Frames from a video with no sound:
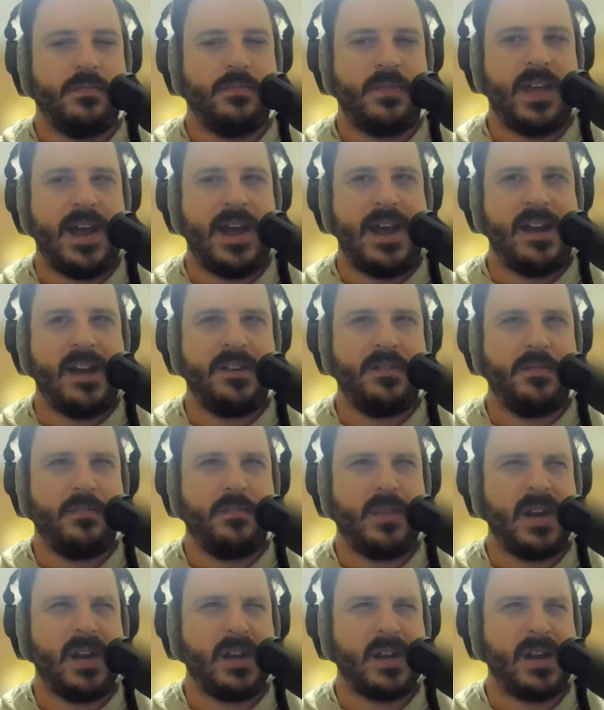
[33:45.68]
add
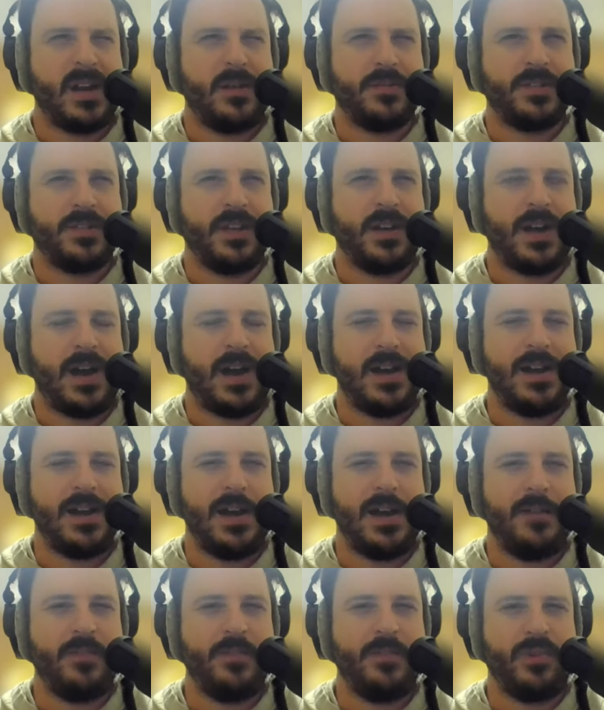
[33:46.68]
my account, and I
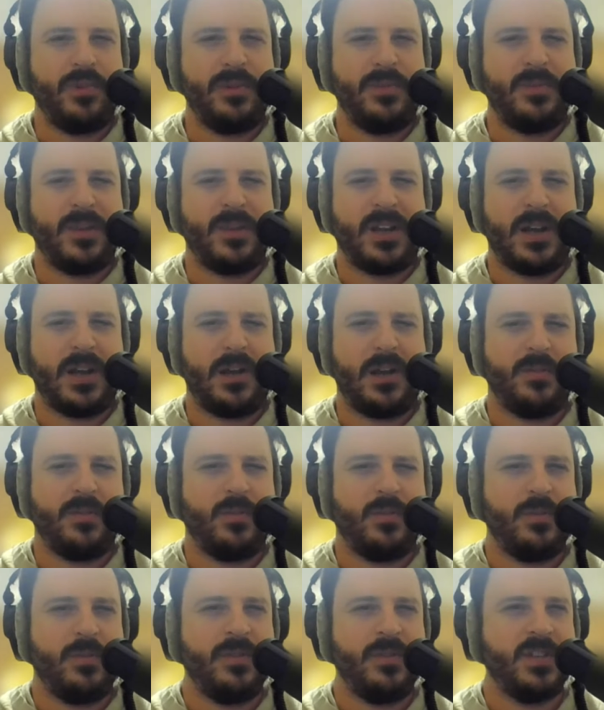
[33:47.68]
have a premium account. And
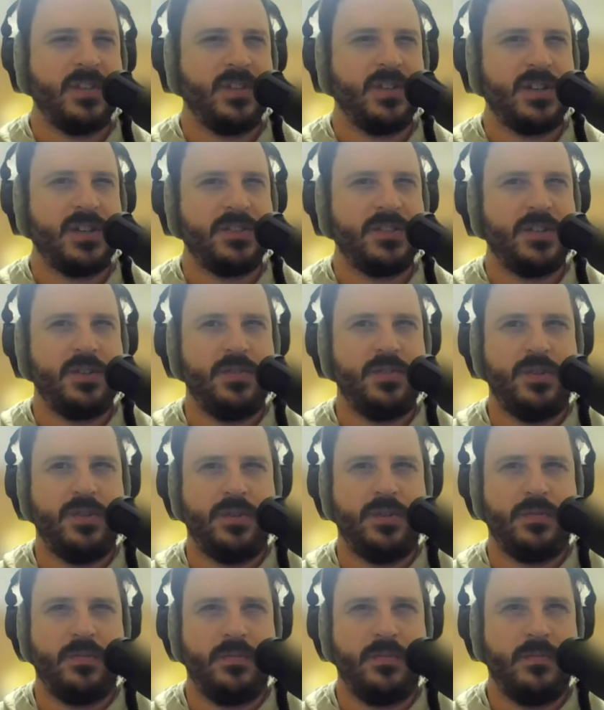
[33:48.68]
what we've suggested you
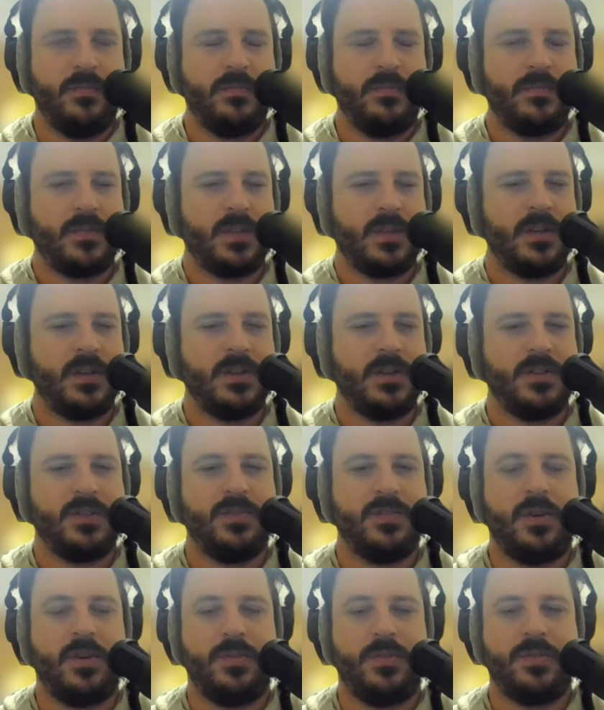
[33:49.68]
do is
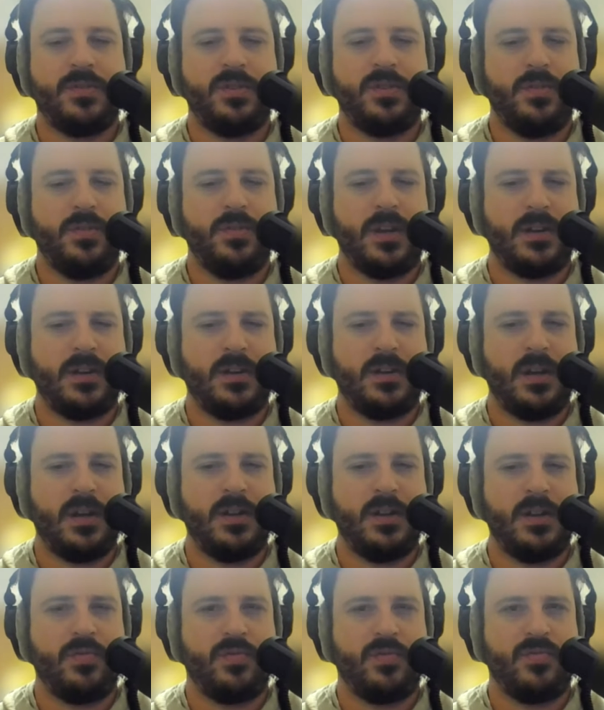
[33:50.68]
you go to TuneIn and
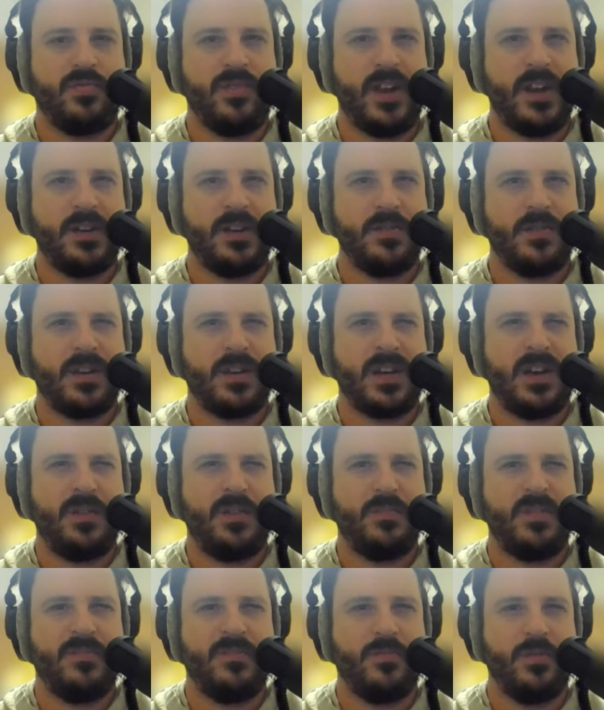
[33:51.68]
you create your
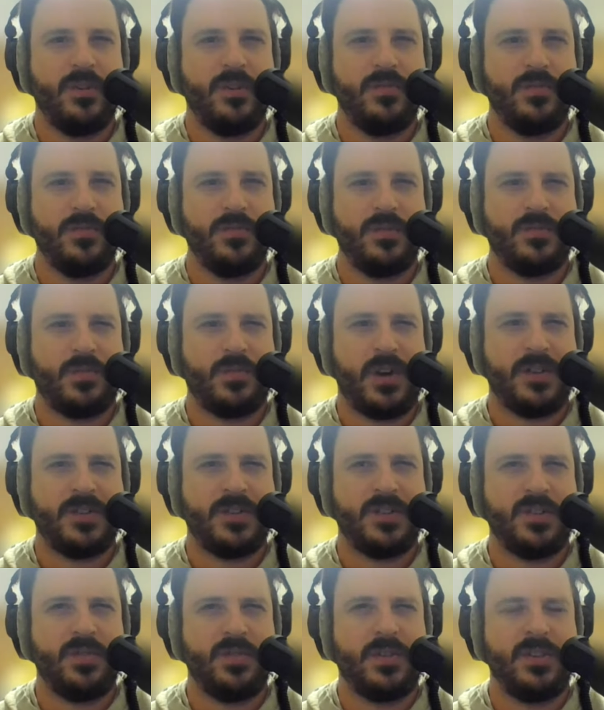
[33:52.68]
account before you do this
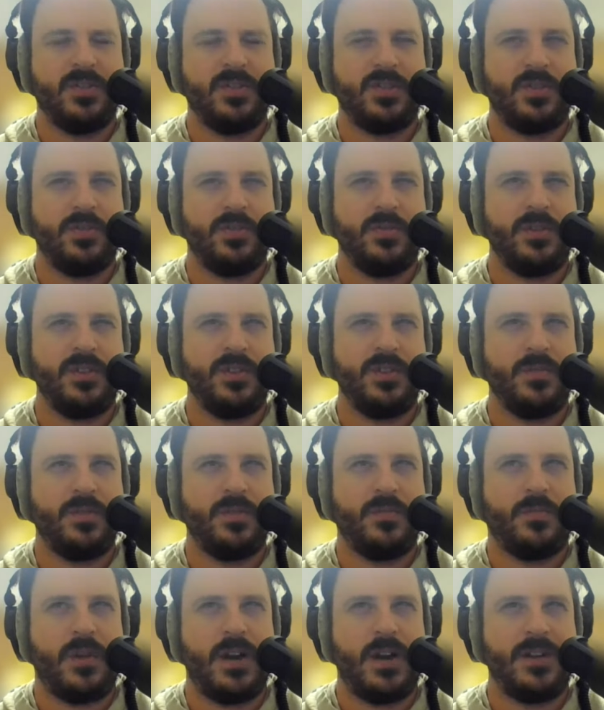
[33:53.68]
process. You can certainly do
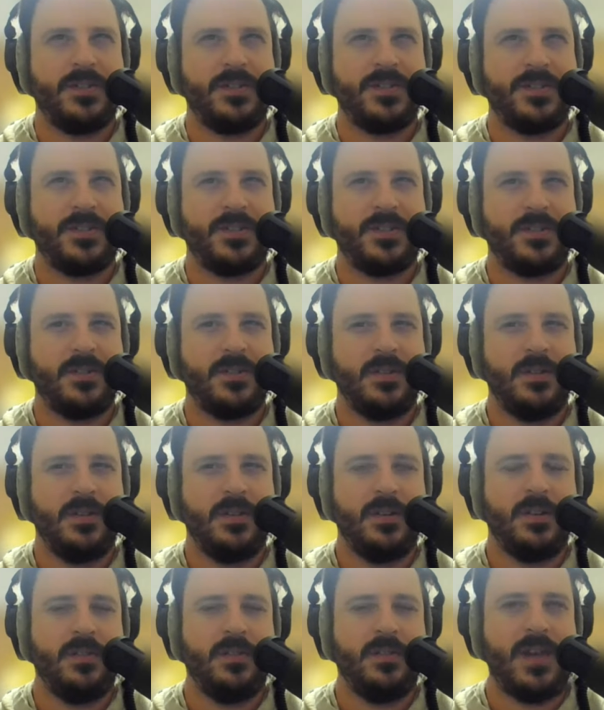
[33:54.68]
it whilst
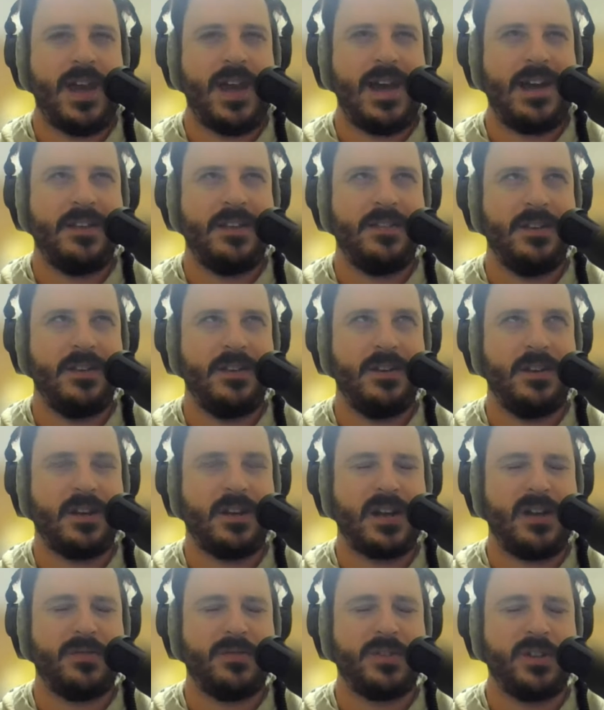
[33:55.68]
you add the
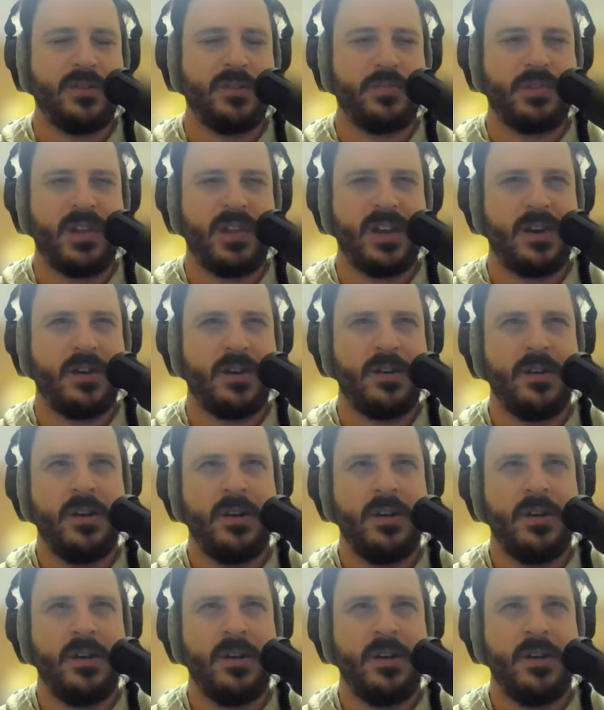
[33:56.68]
account to your player,